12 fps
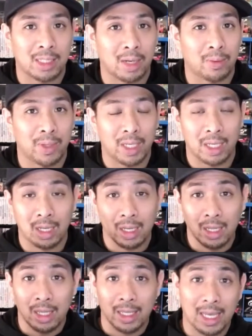that we
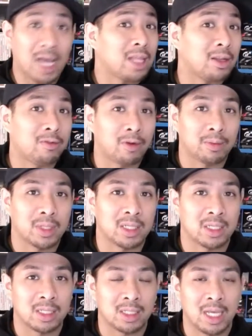gathered from this
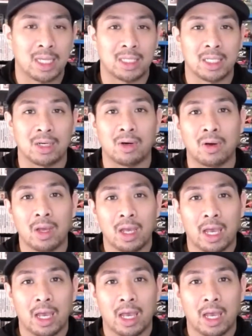estate sale,